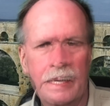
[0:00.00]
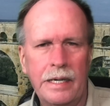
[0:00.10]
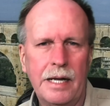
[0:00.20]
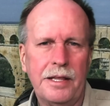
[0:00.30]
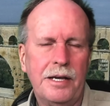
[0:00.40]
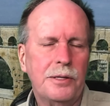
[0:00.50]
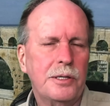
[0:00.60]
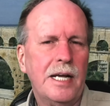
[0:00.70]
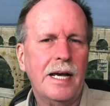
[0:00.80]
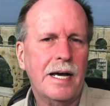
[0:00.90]
Now, the other
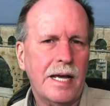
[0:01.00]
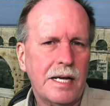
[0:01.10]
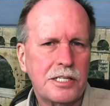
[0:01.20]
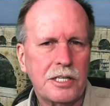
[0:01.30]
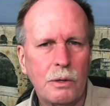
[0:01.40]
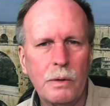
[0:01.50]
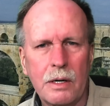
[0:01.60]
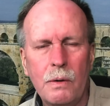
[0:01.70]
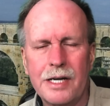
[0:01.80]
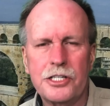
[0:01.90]
day I asked a quick
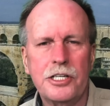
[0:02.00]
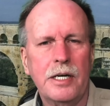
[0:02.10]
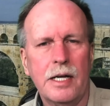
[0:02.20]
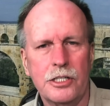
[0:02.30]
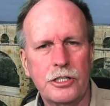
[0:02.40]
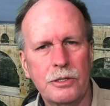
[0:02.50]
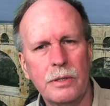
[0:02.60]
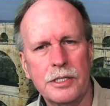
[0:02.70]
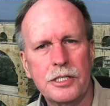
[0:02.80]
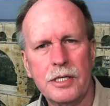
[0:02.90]
question on
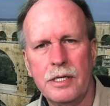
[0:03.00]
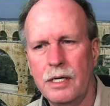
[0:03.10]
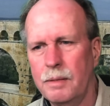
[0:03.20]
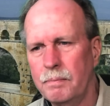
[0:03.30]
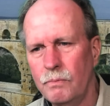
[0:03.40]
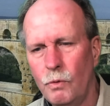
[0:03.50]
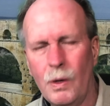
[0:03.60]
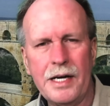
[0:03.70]
shorts. Why